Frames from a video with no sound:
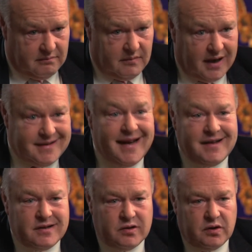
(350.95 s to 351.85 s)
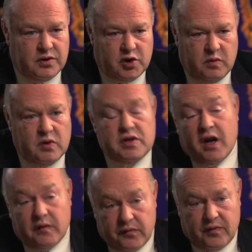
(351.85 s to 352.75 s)
my 10 pseudotumors
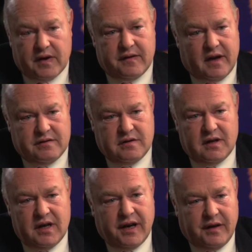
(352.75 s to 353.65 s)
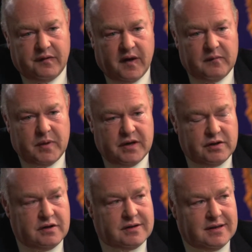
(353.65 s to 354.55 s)
out of 3,095
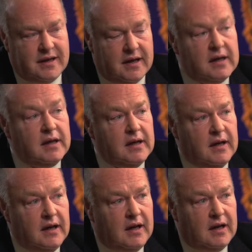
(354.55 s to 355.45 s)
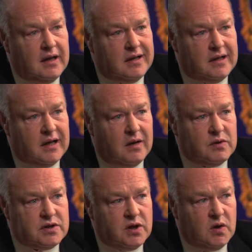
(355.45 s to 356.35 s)
patients today, and I
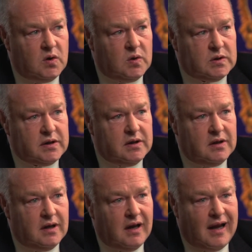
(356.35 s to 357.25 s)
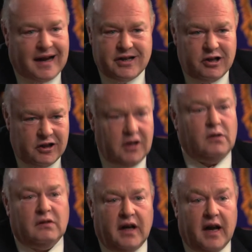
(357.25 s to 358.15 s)
was told, actually, you
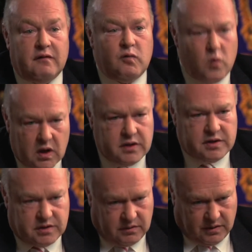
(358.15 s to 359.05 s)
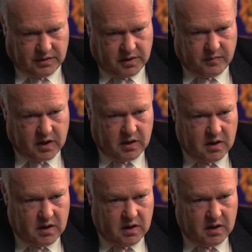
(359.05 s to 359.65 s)
only have one pseudotumor,